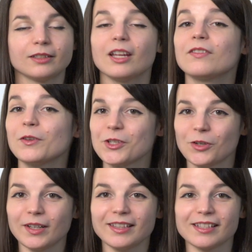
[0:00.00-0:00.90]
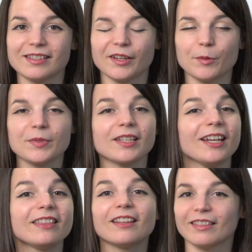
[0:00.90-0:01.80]
If you enjoyed these tips,
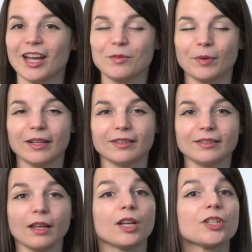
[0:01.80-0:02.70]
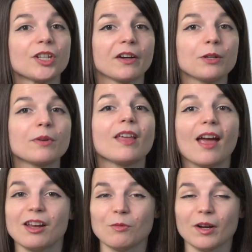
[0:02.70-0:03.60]
hit the like button, share it with
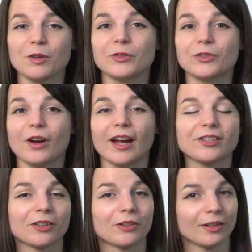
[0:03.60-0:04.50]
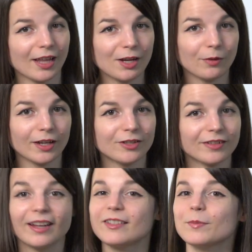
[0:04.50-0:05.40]
anyone who's trying to learn a language,
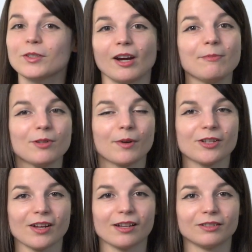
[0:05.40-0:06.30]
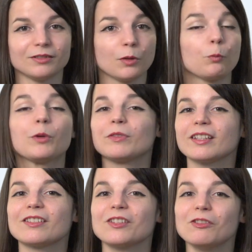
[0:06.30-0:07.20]
and subscribe to our channel. We
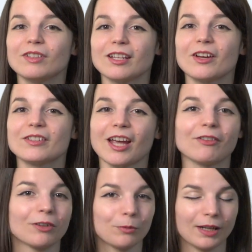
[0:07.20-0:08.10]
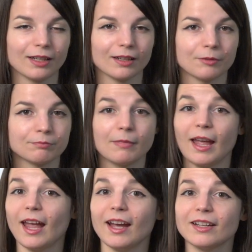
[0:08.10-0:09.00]
release new videos every week.
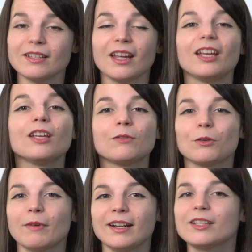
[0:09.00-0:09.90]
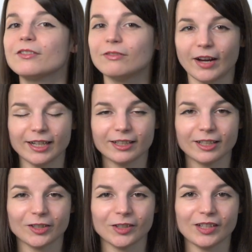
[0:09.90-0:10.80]
And if you're ready to
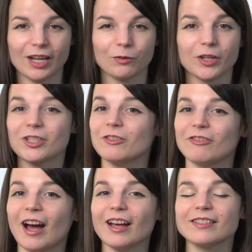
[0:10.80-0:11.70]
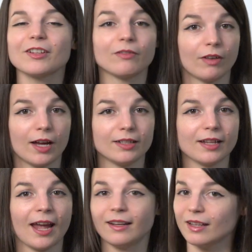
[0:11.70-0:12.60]
finally learn language the fast,
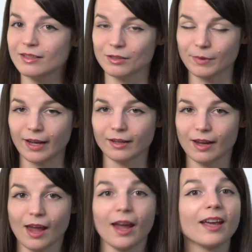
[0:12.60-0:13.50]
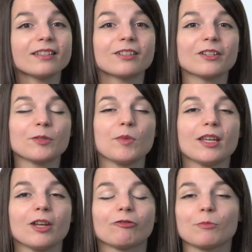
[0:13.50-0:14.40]
fun, and easy way, and start
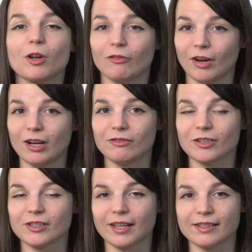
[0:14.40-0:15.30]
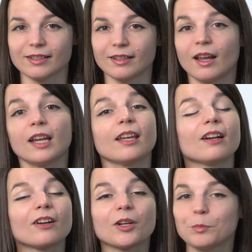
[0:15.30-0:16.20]
speaking from your very first lesson, get
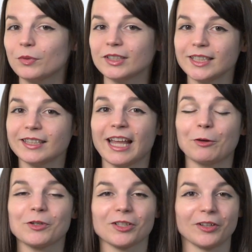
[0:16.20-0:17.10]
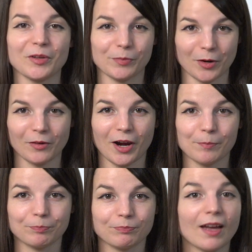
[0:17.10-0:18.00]
our complete language learning
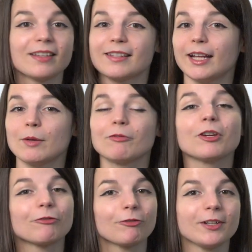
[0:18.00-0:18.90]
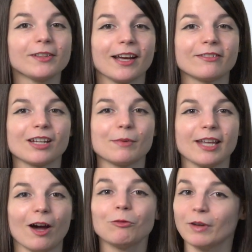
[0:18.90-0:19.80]
program. Sign up for your free lifetime
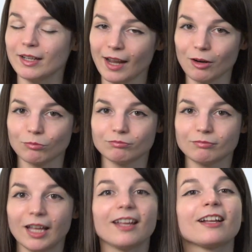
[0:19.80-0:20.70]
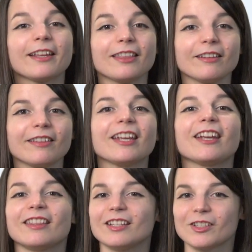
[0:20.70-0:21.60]
account right now. Click the link
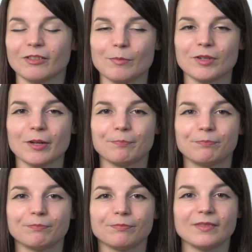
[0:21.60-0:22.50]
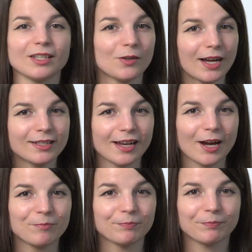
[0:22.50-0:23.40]
in the description. See you next
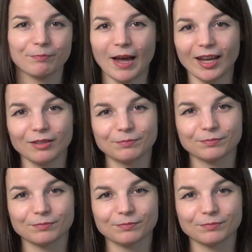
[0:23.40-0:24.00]
time. Bye!